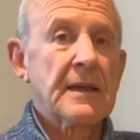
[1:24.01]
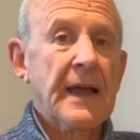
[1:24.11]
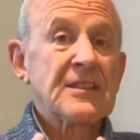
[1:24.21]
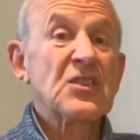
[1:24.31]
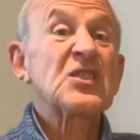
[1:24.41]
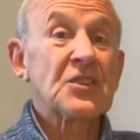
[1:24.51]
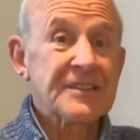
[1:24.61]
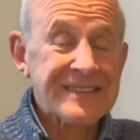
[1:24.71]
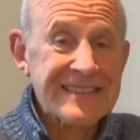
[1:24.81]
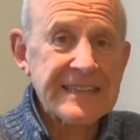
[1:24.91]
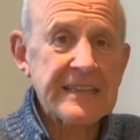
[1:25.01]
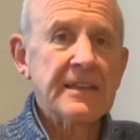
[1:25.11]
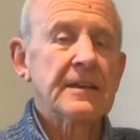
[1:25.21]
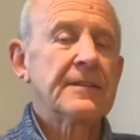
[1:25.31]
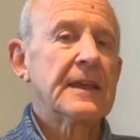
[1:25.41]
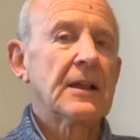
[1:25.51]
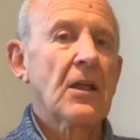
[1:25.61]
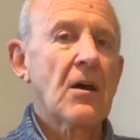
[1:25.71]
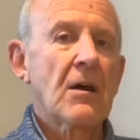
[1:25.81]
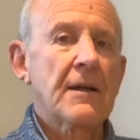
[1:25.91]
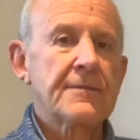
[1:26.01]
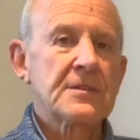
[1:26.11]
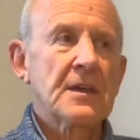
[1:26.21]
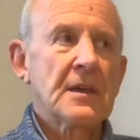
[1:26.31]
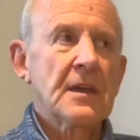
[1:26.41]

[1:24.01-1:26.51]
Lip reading: uncertainty in their lives